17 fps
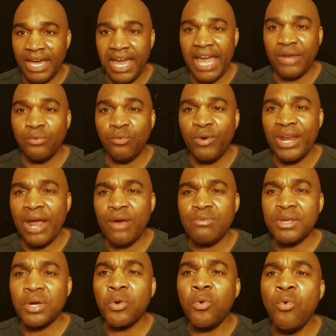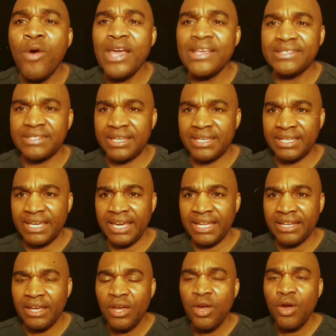And when I request
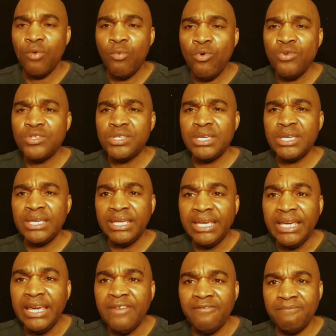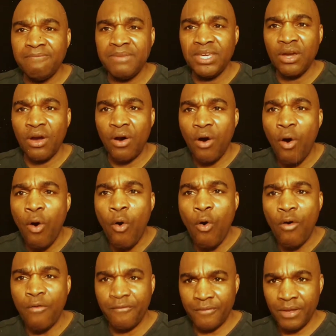again, won't you give me
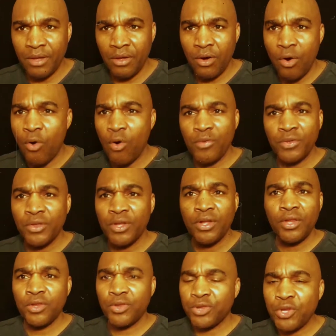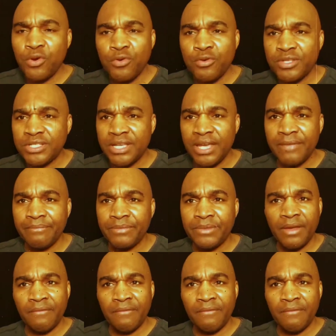off on Thursday,